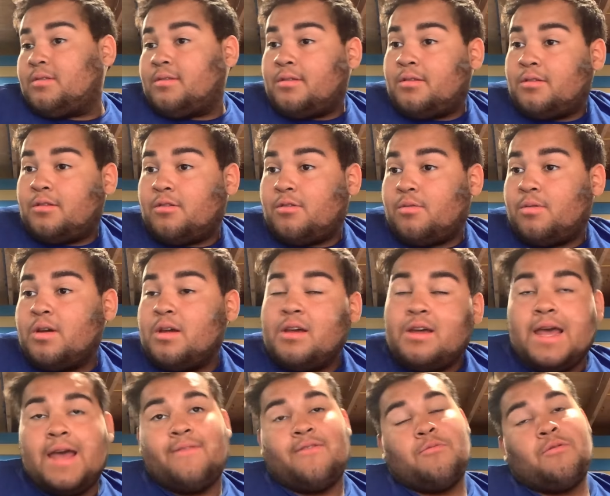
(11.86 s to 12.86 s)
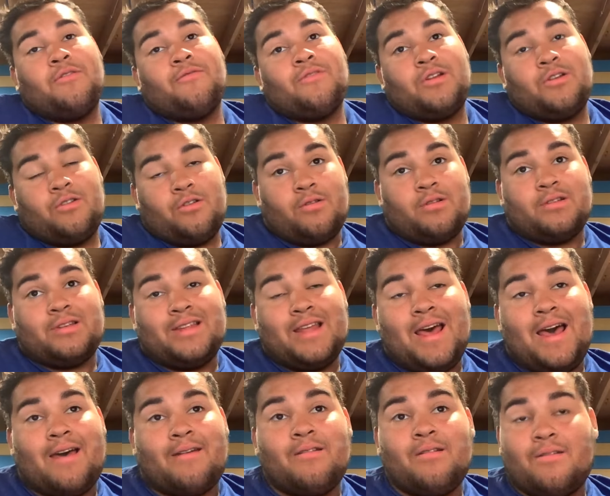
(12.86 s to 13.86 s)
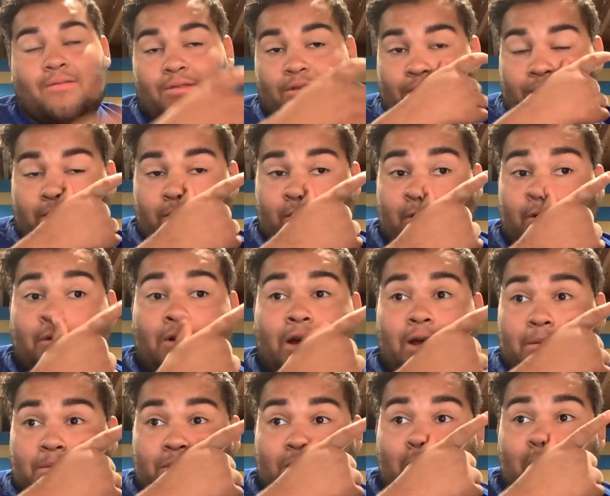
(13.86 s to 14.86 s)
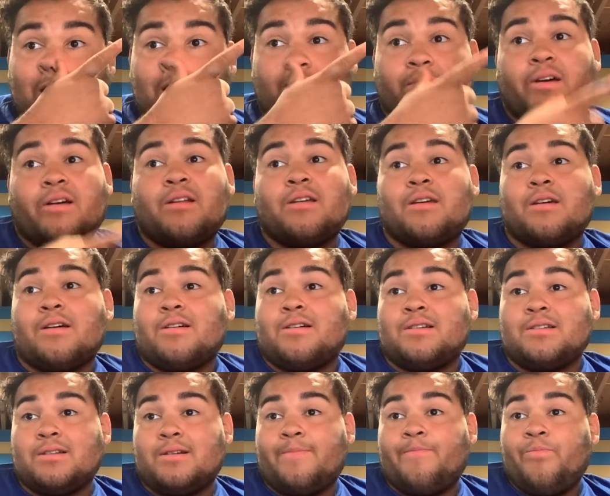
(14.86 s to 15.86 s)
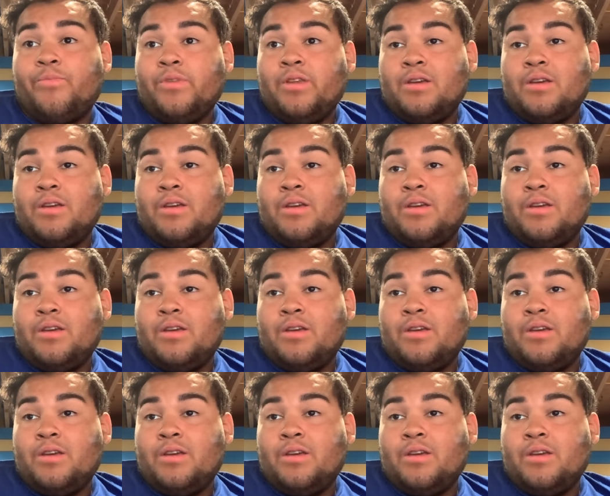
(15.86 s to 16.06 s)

so, if you might want to notice that, if you're wondering why I'm talking about it, because, um,